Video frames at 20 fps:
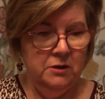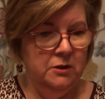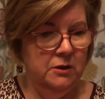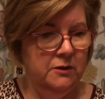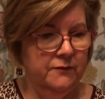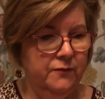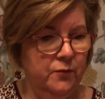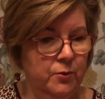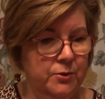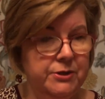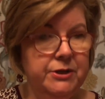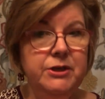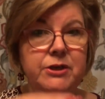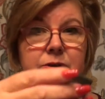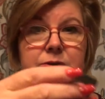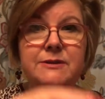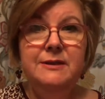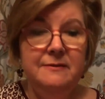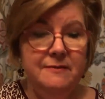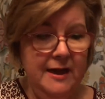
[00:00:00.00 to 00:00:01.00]
Look forward to
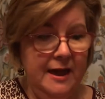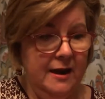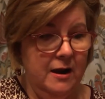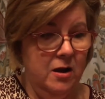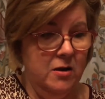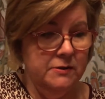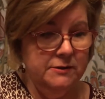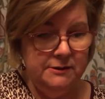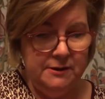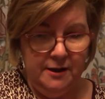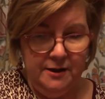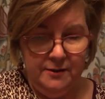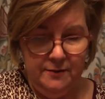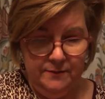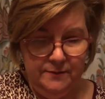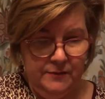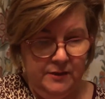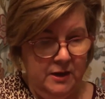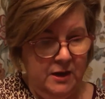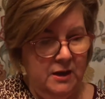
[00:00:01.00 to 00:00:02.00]
using that also.
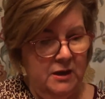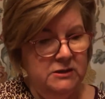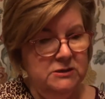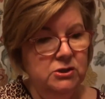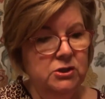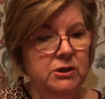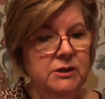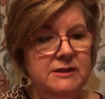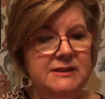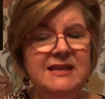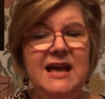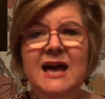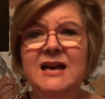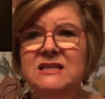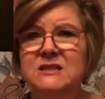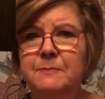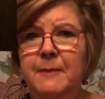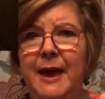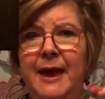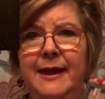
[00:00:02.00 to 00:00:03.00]
It's a good
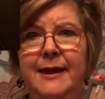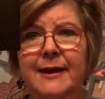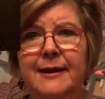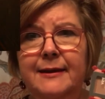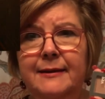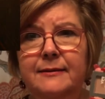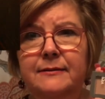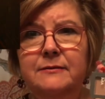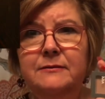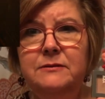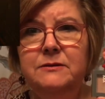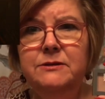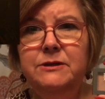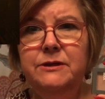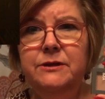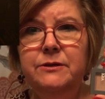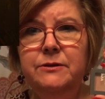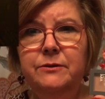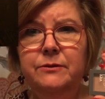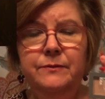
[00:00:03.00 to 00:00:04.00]
size pan
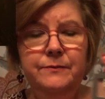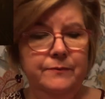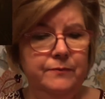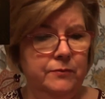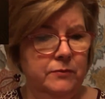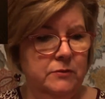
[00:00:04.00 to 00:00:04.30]
too.